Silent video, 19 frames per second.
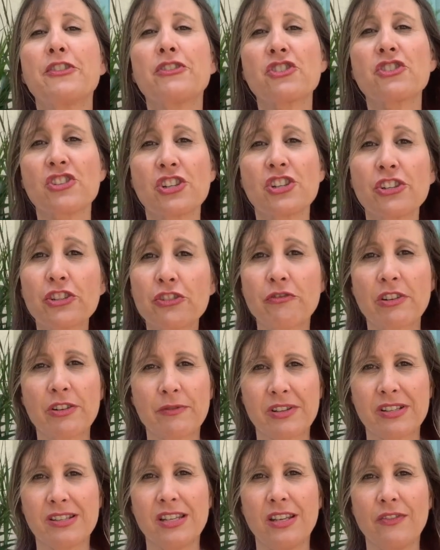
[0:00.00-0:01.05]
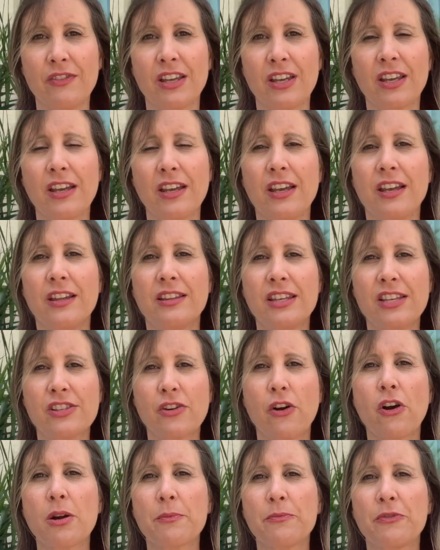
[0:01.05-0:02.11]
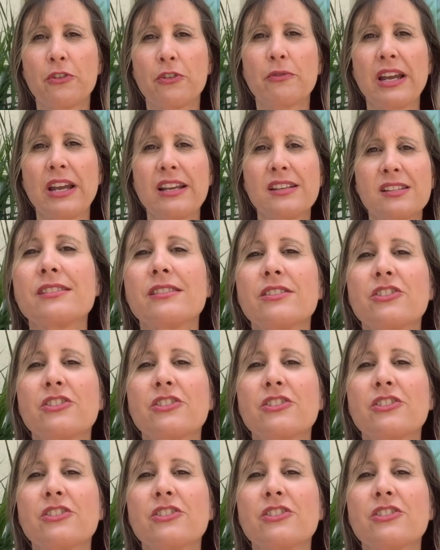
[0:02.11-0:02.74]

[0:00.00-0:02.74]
children receiving these harmful rays.